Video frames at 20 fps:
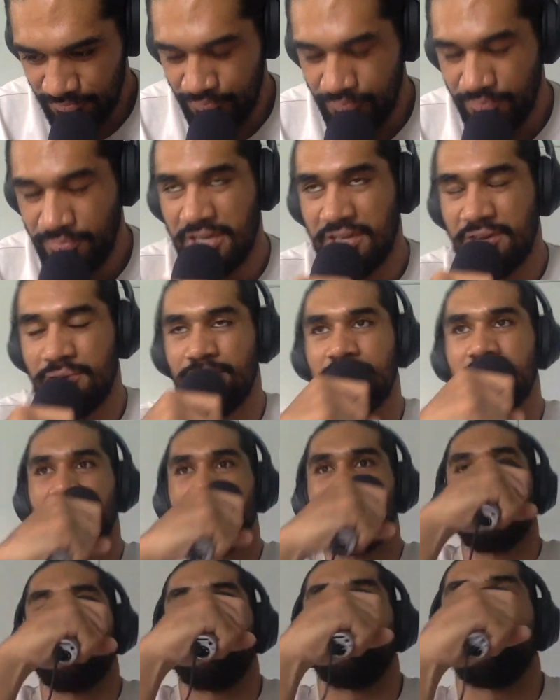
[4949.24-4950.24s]
being a bit
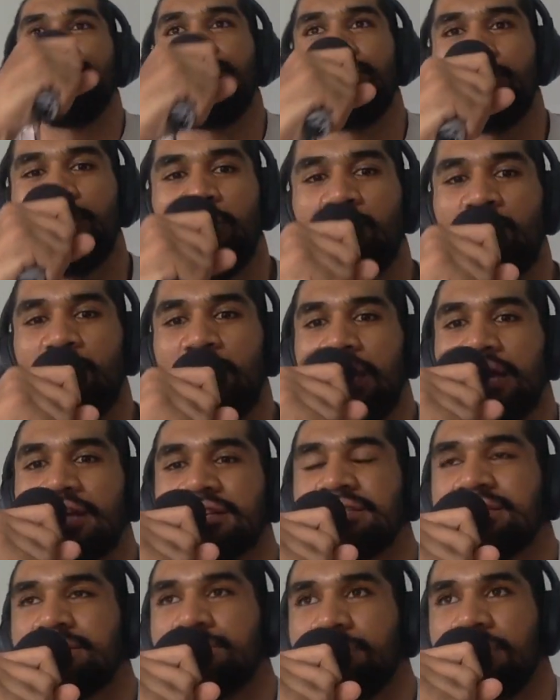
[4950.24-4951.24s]
more
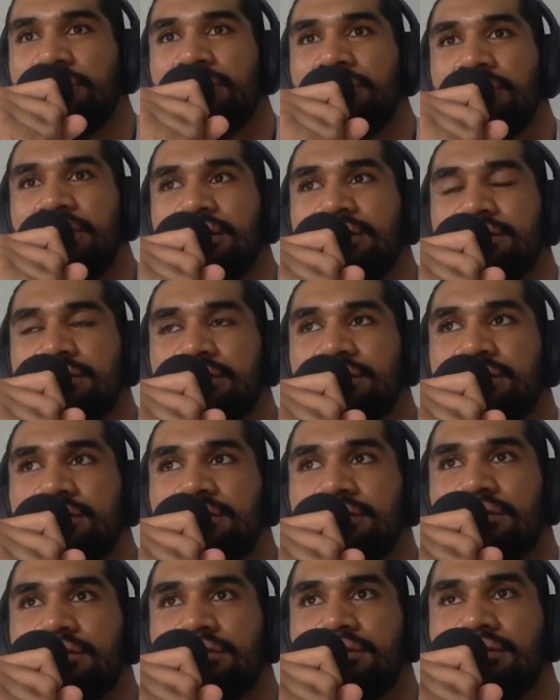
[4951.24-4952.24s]
relaxed about things, and
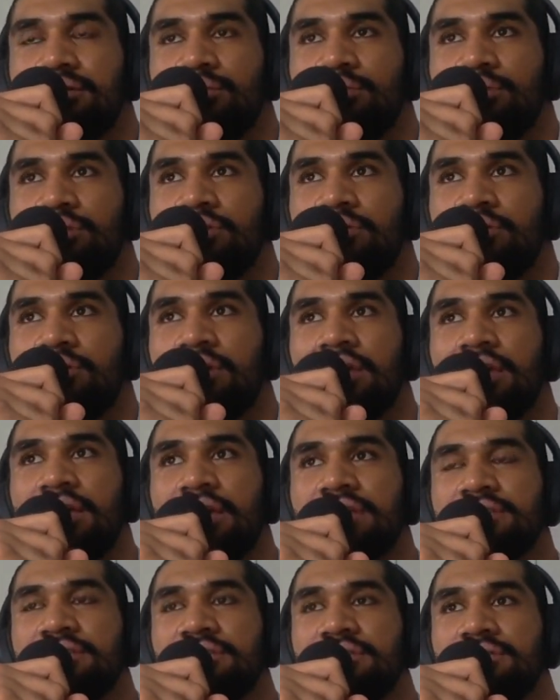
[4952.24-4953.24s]
when you're
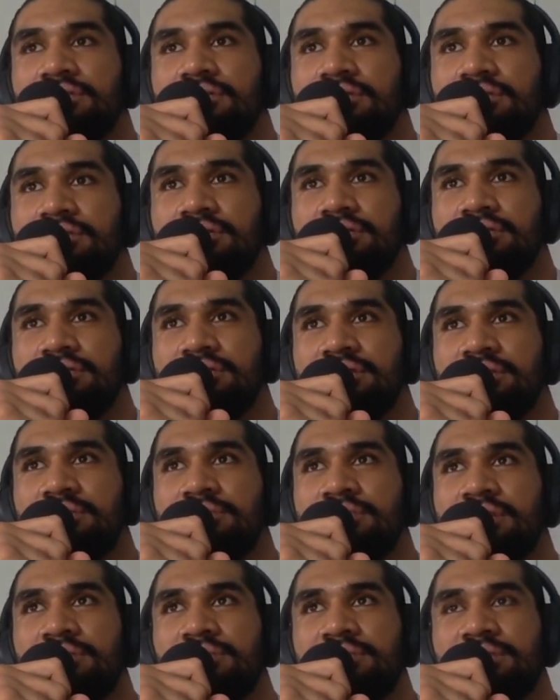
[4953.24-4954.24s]
relaxed, you
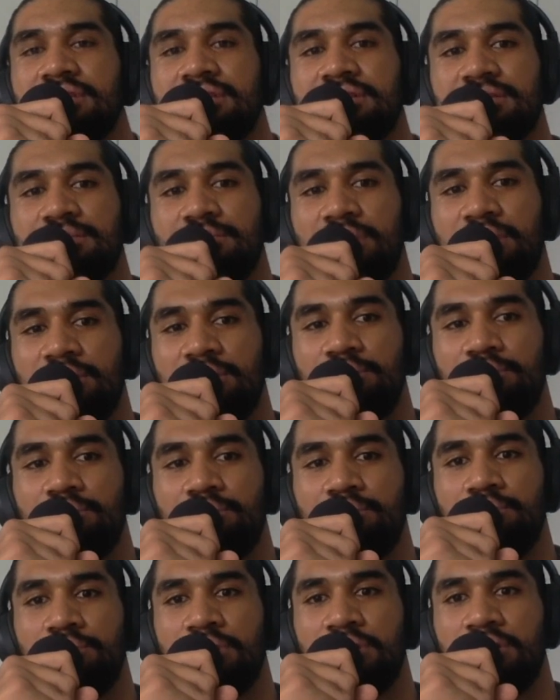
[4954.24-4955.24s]
sometimes tend to play
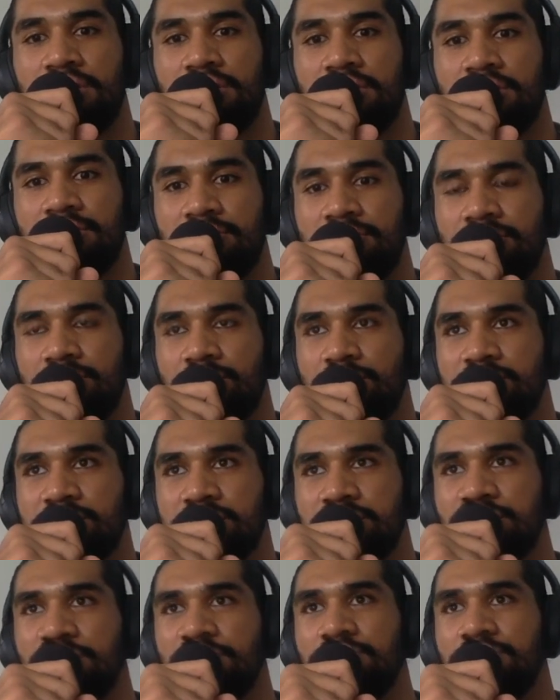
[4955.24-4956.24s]
better, which is
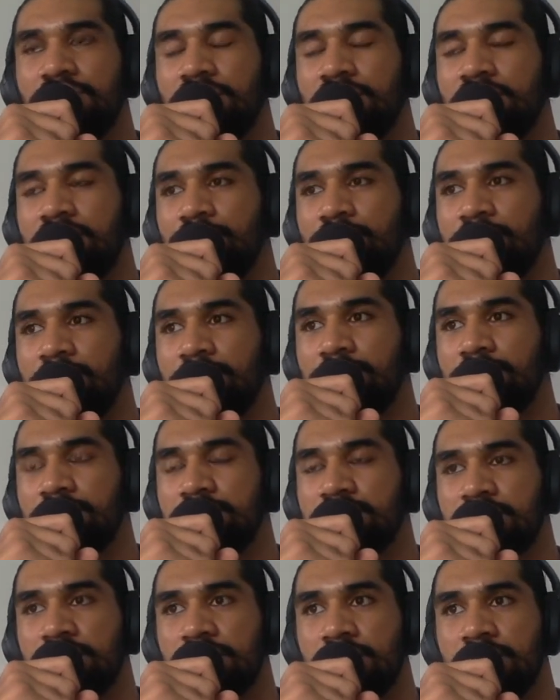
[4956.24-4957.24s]
true for a lot of people.
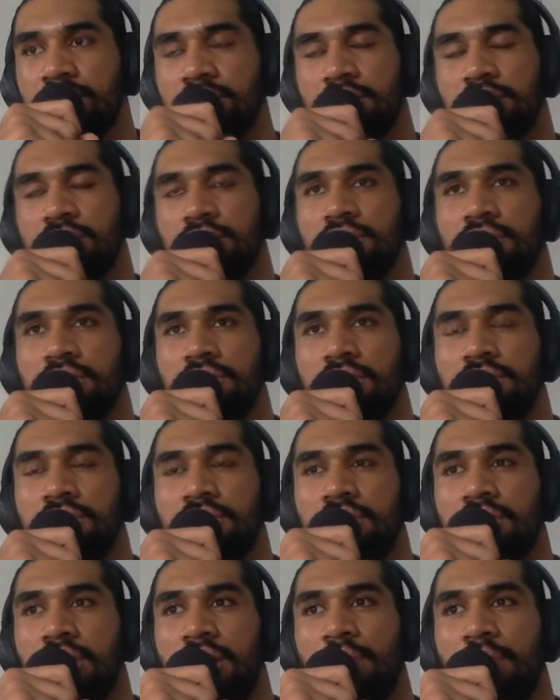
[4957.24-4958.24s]
So,
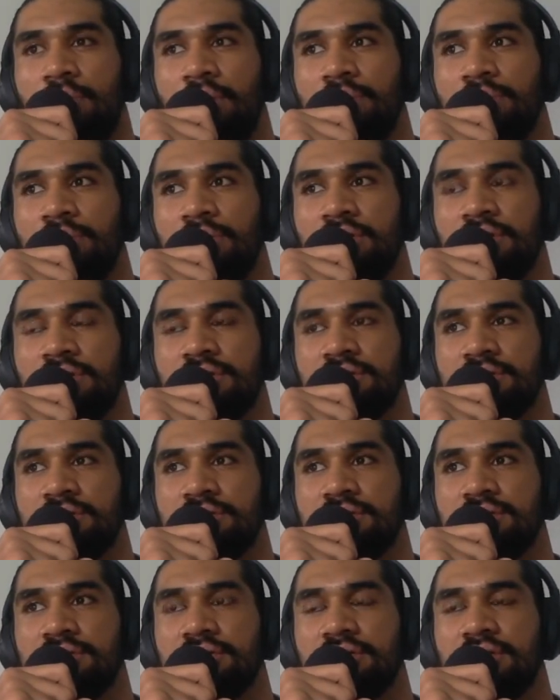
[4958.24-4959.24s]
Barbarians
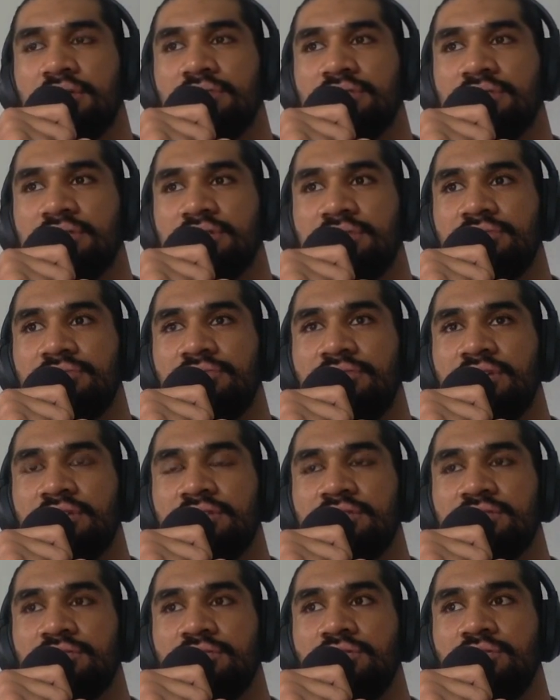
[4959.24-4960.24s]
was a fun
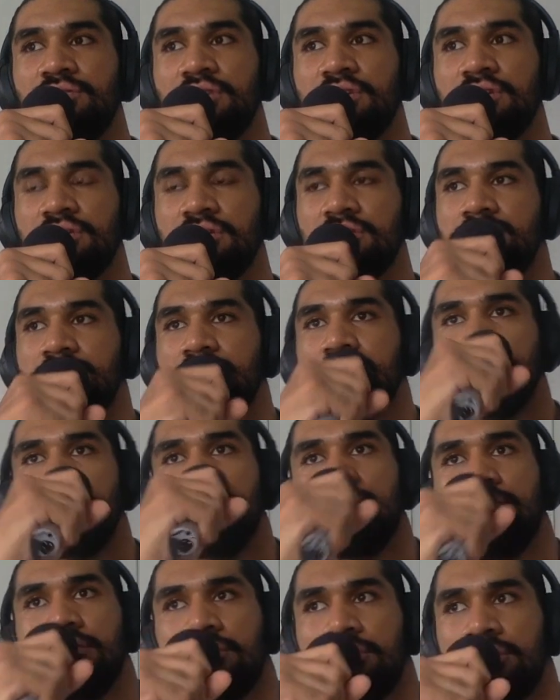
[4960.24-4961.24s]
tour. We
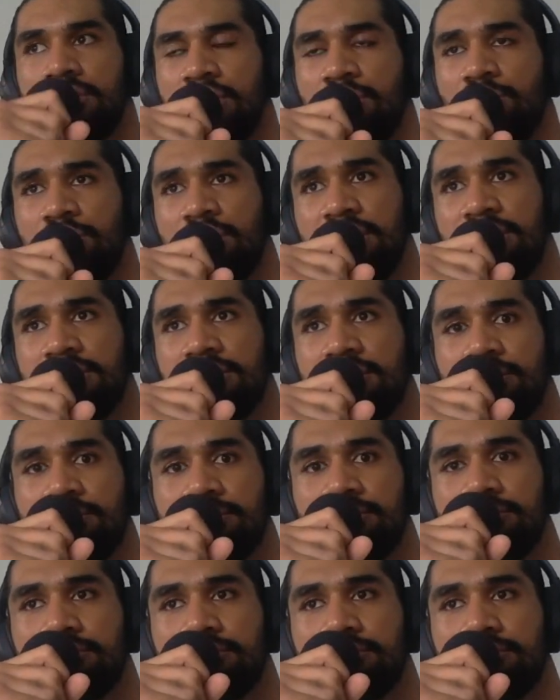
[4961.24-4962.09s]
ended up